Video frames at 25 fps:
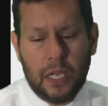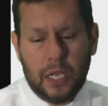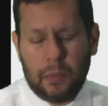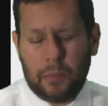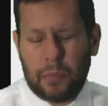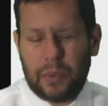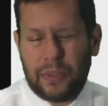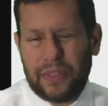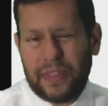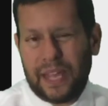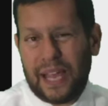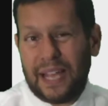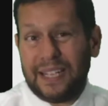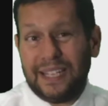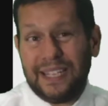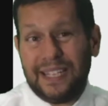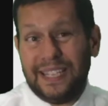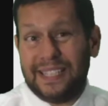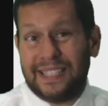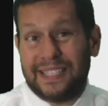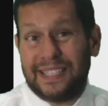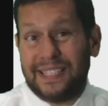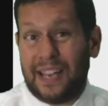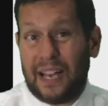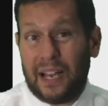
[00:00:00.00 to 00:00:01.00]
But that
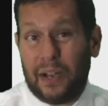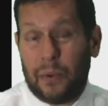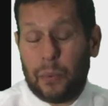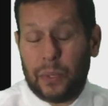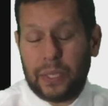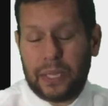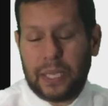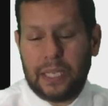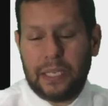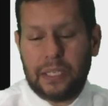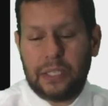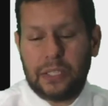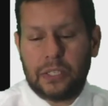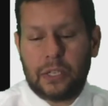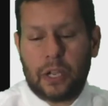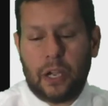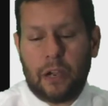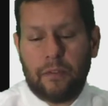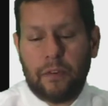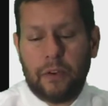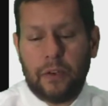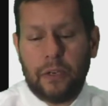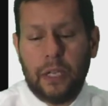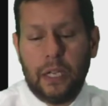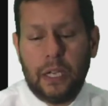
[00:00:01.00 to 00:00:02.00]
is not what they
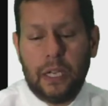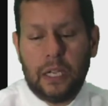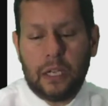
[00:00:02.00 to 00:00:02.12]
discovered.